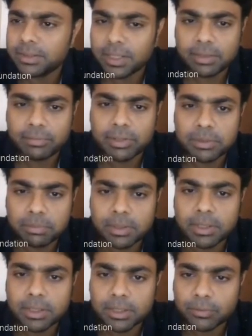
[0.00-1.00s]
When they say
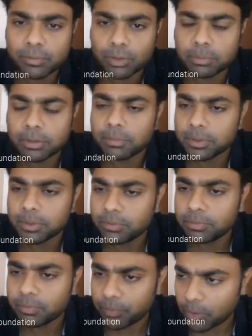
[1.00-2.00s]
investment, it is for the
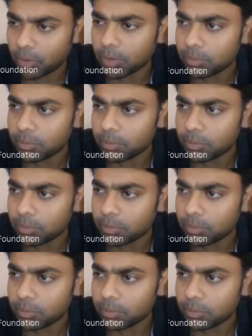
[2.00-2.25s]
purpose of